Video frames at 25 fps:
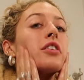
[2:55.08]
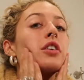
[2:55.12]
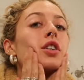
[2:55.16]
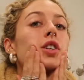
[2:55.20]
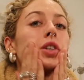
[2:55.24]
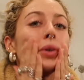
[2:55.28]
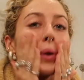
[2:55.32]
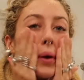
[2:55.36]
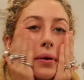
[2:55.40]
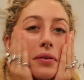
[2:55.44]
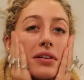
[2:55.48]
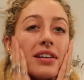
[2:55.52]

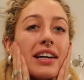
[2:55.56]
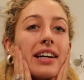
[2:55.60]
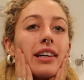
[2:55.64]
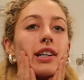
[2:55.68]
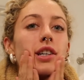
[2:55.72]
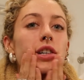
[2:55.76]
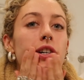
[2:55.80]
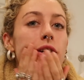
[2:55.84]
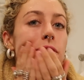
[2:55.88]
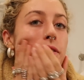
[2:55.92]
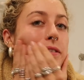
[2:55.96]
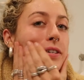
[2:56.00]
your
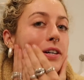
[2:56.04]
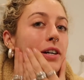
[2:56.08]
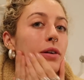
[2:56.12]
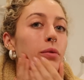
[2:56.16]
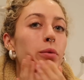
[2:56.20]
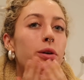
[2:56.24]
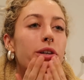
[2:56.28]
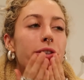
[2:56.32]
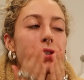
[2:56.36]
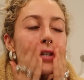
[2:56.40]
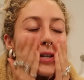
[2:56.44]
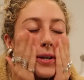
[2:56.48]
daily
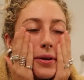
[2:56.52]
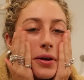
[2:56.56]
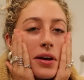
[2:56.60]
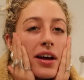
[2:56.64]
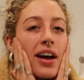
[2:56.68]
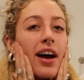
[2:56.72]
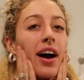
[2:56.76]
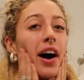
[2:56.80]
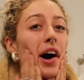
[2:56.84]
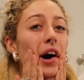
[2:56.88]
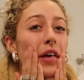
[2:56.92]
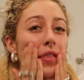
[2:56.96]
doser, which
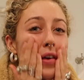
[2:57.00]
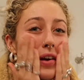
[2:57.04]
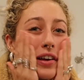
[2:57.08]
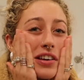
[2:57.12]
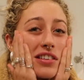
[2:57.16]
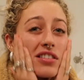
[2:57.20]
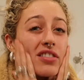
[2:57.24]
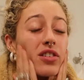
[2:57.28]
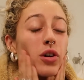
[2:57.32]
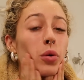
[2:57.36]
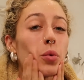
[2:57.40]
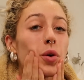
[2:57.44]
I think
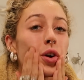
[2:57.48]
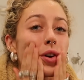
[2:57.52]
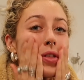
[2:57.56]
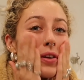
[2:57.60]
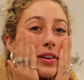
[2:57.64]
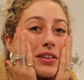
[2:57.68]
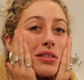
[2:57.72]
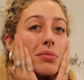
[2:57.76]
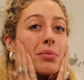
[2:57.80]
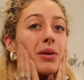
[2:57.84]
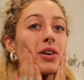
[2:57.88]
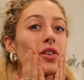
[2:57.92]
is so worth
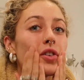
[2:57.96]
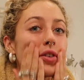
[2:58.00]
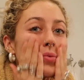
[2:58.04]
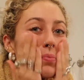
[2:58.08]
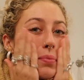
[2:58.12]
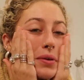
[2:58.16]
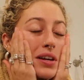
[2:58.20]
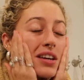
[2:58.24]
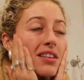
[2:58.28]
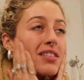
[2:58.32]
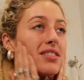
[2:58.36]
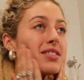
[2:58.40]
it, to be honest,
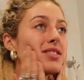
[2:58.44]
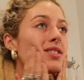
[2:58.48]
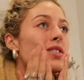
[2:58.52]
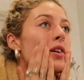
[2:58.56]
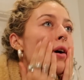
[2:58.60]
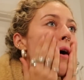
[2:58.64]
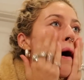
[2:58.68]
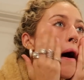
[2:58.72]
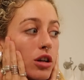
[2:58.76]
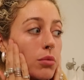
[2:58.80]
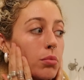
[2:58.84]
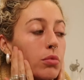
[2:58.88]
because
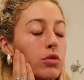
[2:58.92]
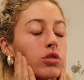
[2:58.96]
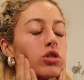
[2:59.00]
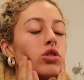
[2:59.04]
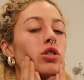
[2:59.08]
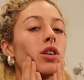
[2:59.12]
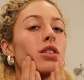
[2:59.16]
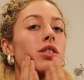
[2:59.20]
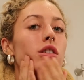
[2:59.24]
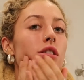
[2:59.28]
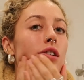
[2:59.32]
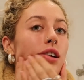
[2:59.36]
your
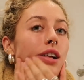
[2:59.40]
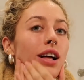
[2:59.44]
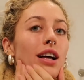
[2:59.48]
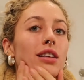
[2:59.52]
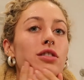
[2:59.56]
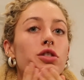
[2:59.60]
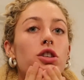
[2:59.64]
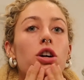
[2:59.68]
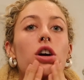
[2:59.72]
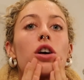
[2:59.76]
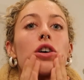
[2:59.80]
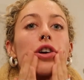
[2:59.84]
moisturizer and
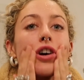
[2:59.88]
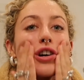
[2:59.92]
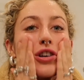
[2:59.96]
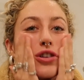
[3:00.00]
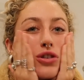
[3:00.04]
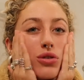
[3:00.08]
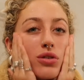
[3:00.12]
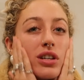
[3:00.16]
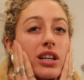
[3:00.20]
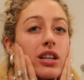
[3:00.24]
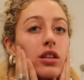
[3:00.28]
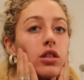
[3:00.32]
cleanser are
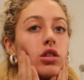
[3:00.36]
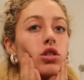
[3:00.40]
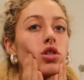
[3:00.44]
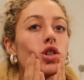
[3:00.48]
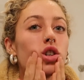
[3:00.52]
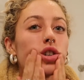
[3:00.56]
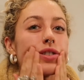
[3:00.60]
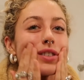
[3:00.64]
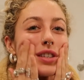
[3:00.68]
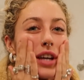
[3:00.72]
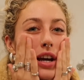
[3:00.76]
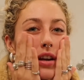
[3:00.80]
also tailored to
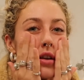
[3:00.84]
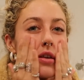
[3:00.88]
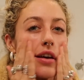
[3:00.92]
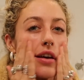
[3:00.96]
your skin